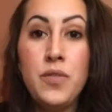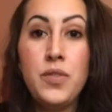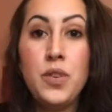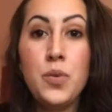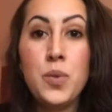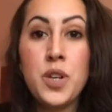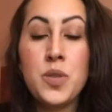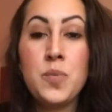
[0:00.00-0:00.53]
If
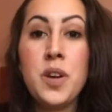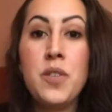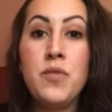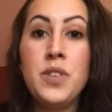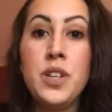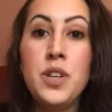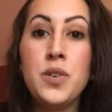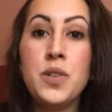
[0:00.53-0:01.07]
you watch my
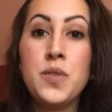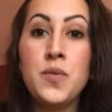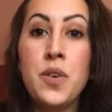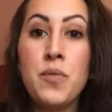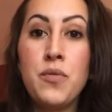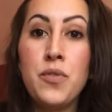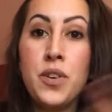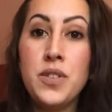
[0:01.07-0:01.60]
videos
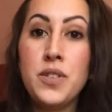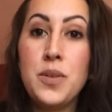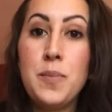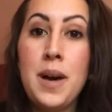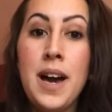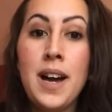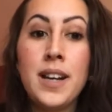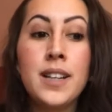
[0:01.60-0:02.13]
from front to
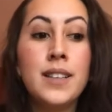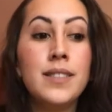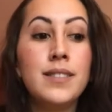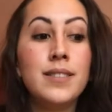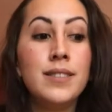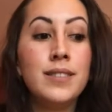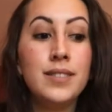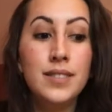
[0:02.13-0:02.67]
back,
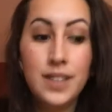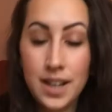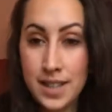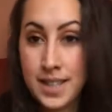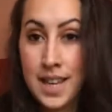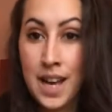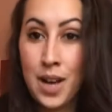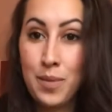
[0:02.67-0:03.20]
does
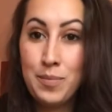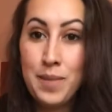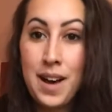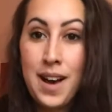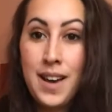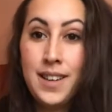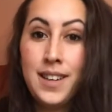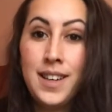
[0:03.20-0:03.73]
help
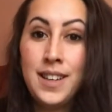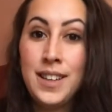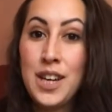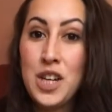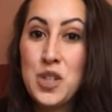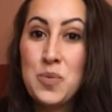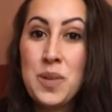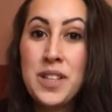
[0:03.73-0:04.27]
my
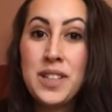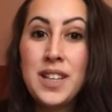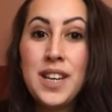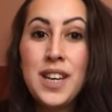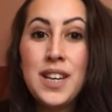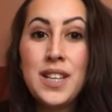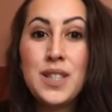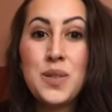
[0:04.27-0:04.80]
engagement.
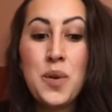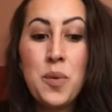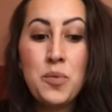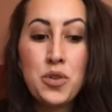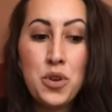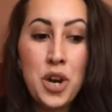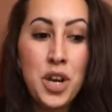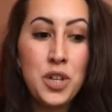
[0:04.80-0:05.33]
So I'm
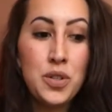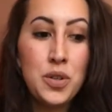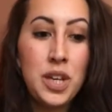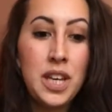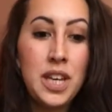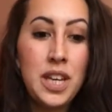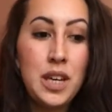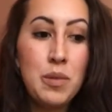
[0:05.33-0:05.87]
trying to
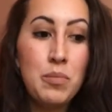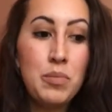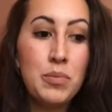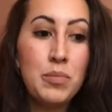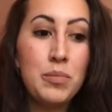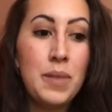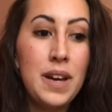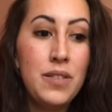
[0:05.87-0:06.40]
keep
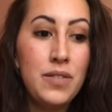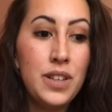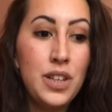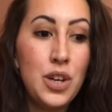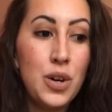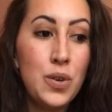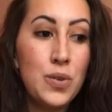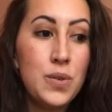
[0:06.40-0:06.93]
my
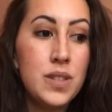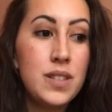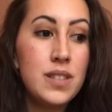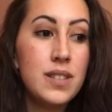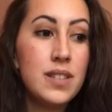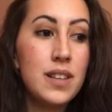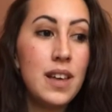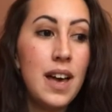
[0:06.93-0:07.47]
videos
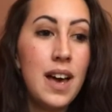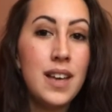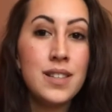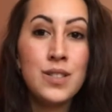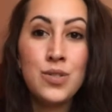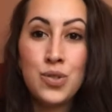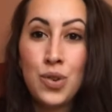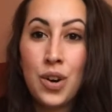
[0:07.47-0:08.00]

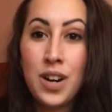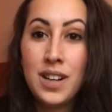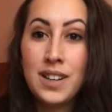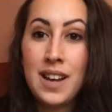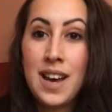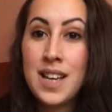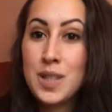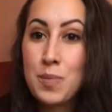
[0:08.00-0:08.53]
as short
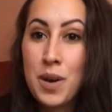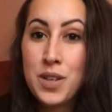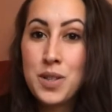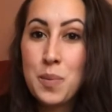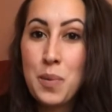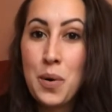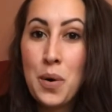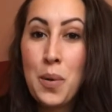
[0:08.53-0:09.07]
as
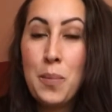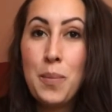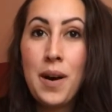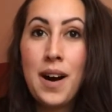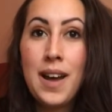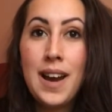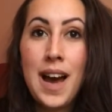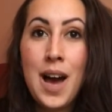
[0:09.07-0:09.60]
possible,
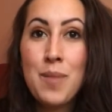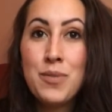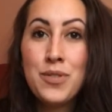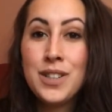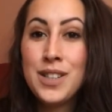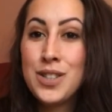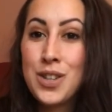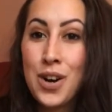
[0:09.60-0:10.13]
but I'm a
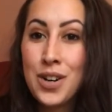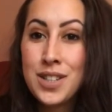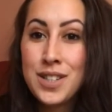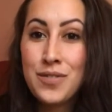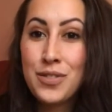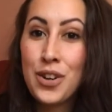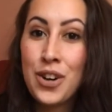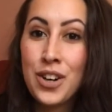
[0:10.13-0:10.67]
really
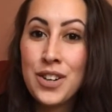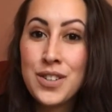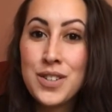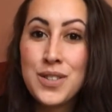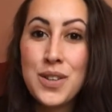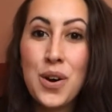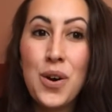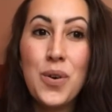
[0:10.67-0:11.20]
talkative girl,
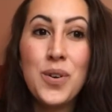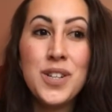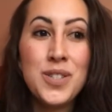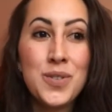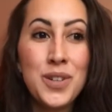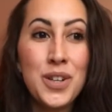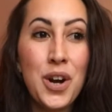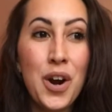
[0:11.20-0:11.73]
so it's
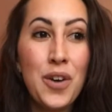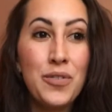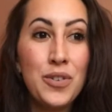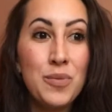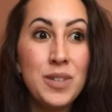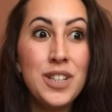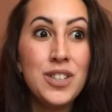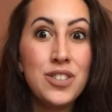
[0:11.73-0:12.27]
really hard for
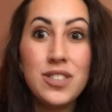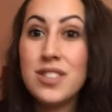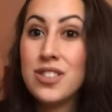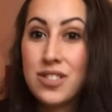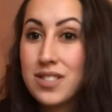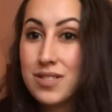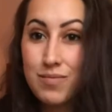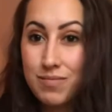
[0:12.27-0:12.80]
me to
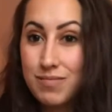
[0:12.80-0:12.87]
just